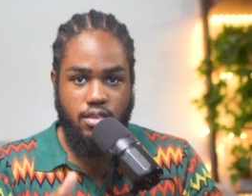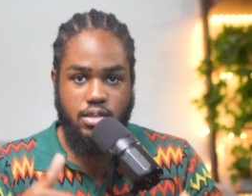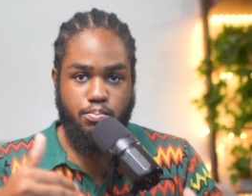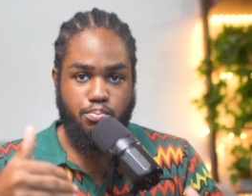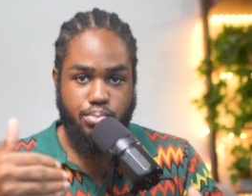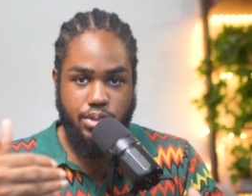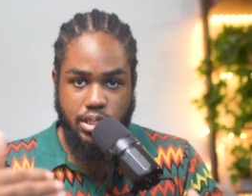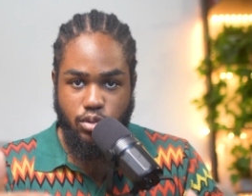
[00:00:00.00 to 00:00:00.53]
The
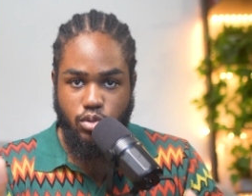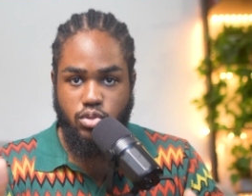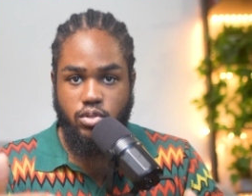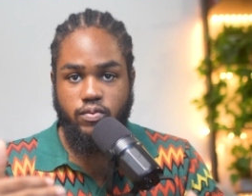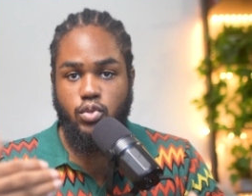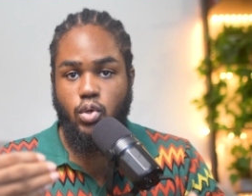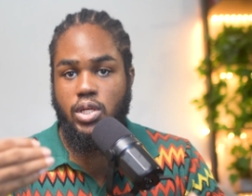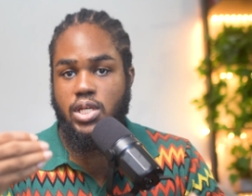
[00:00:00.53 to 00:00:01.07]
billions
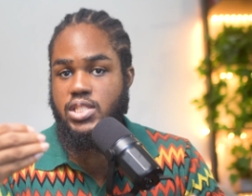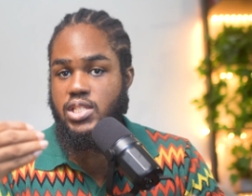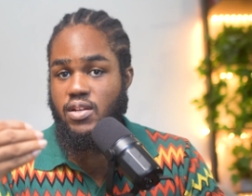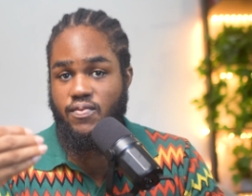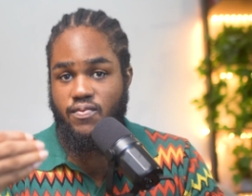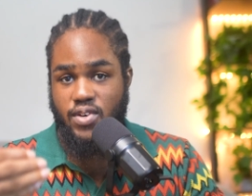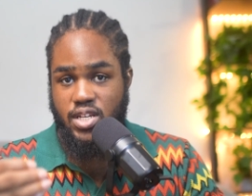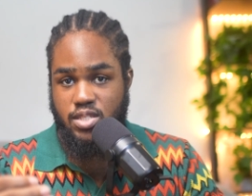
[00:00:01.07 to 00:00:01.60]
of dollars in
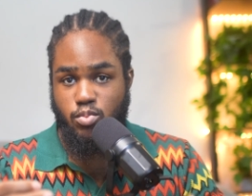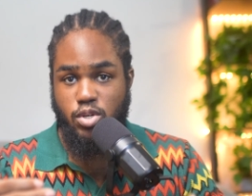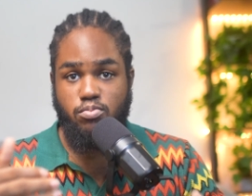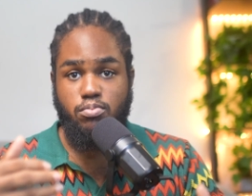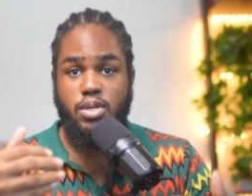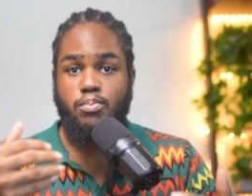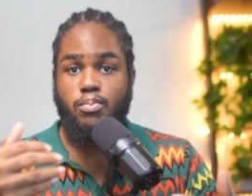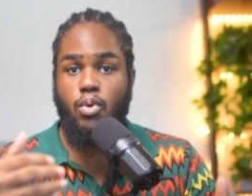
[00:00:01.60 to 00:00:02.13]

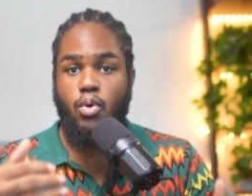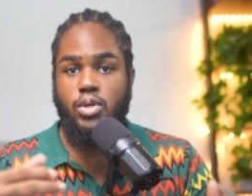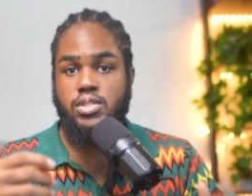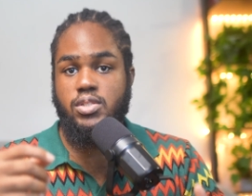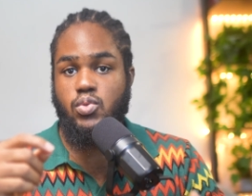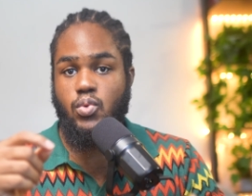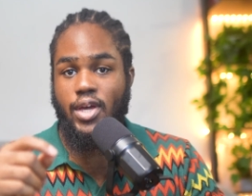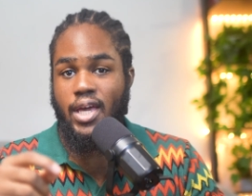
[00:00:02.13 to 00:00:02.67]
investment being poured
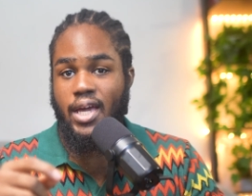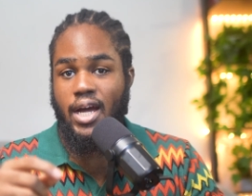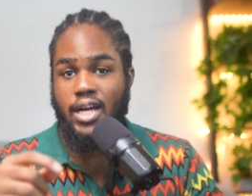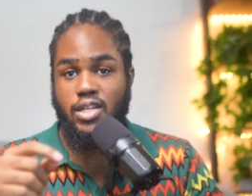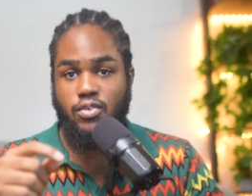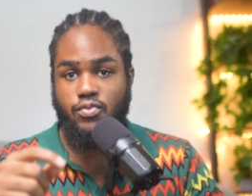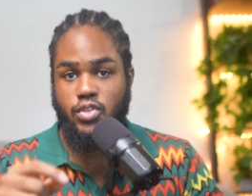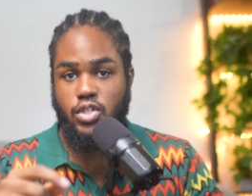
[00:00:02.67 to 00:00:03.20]
into AI
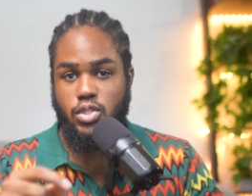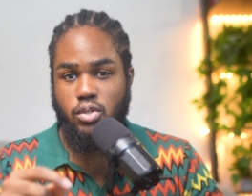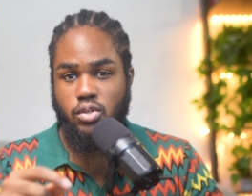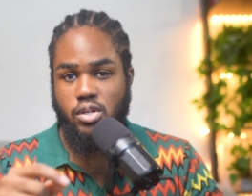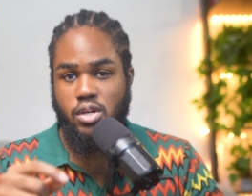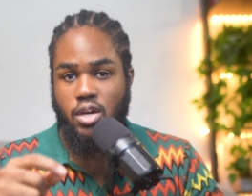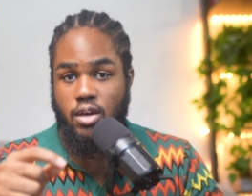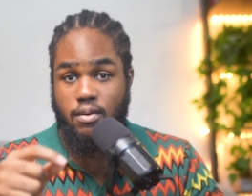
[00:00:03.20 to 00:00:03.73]

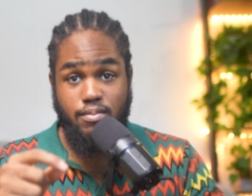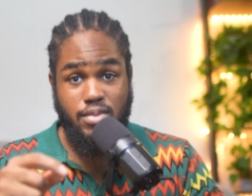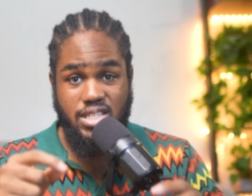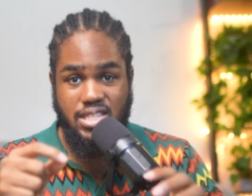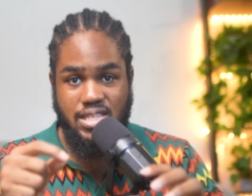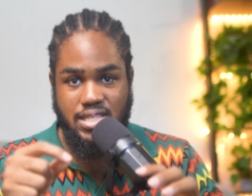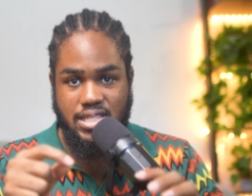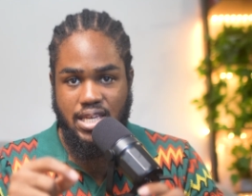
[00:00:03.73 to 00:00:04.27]
innovation means
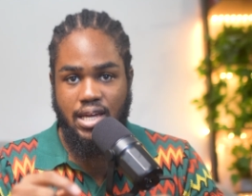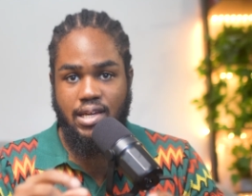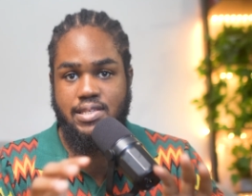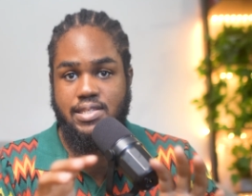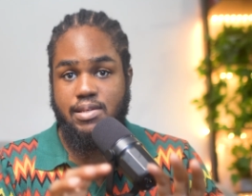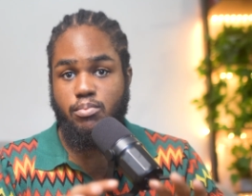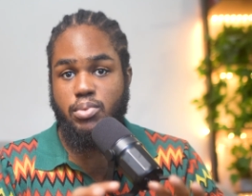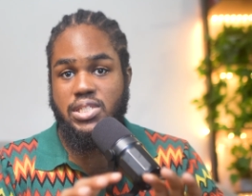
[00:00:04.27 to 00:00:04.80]
this tech
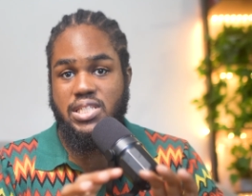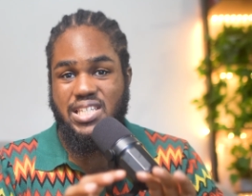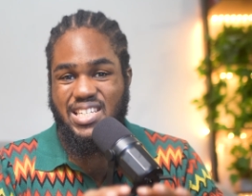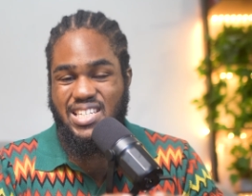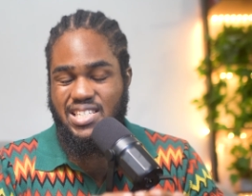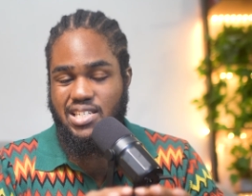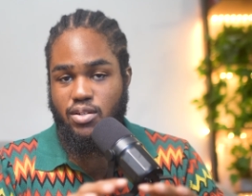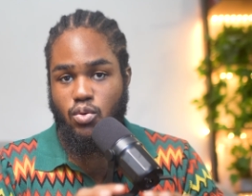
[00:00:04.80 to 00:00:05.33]
simply
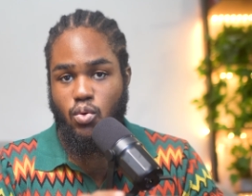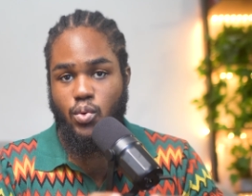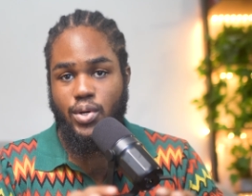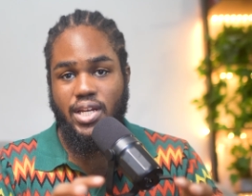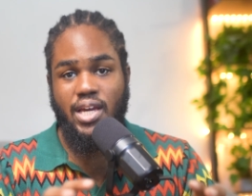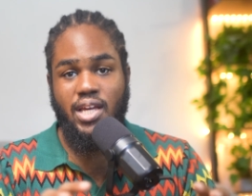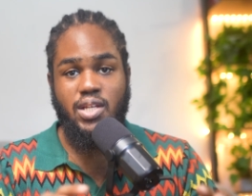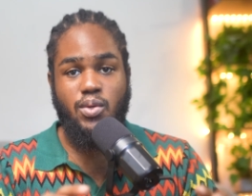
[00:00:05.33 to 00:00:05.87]
isn't
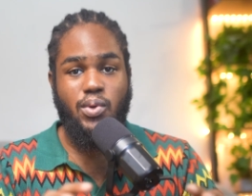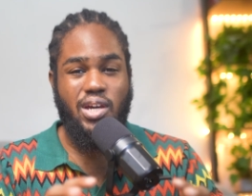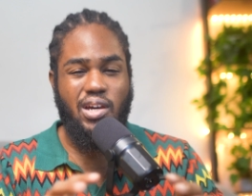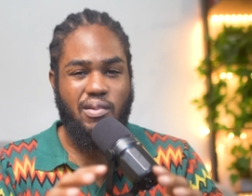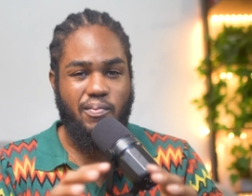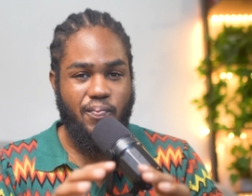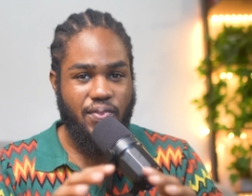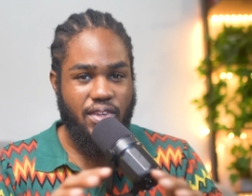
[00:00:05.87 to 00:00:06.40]
going
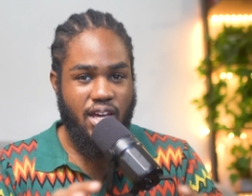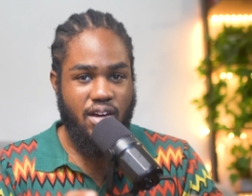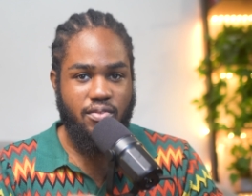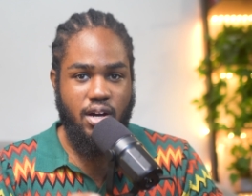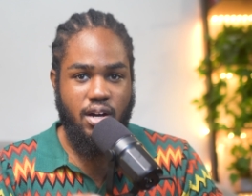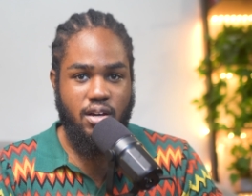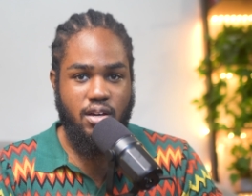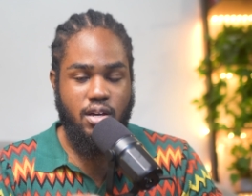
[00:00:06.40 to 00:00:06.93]
anywhere
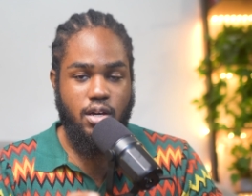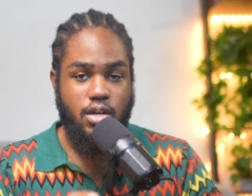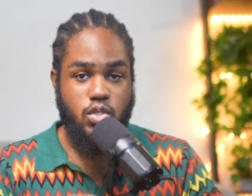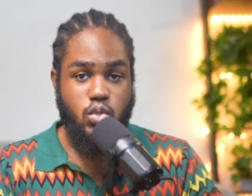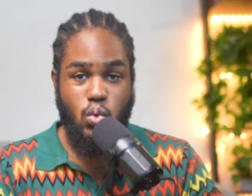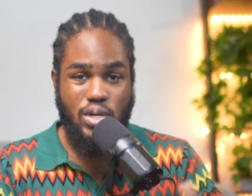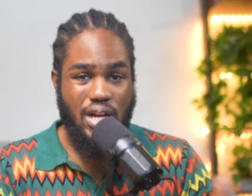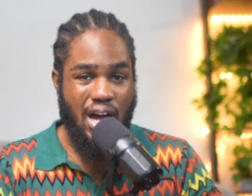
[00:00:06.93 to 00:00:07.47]
ever.
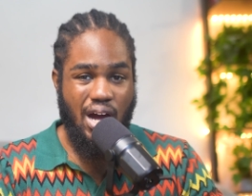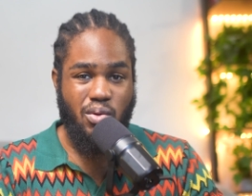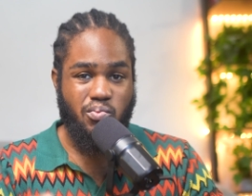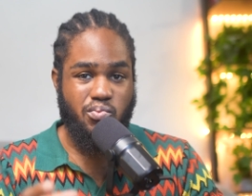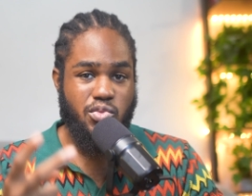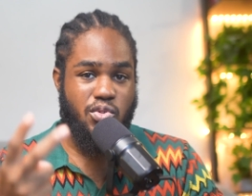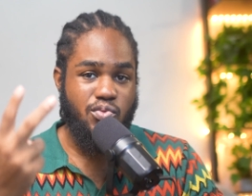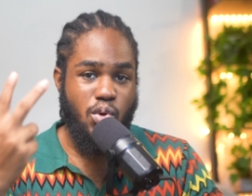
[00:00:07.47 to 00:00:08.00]
So now
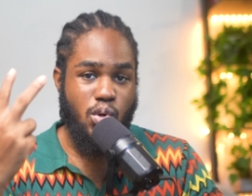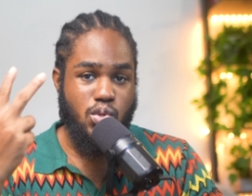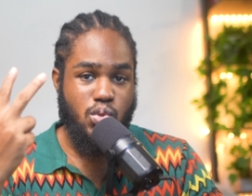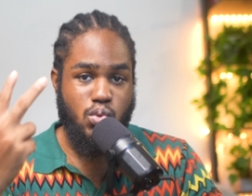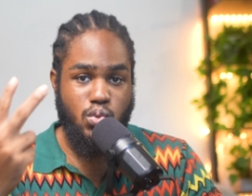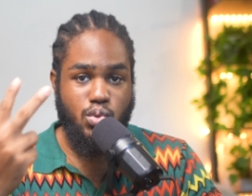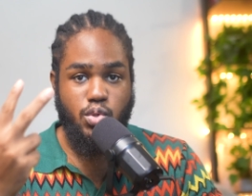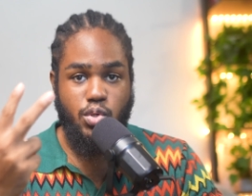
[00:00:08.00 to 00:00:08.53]
you've got 2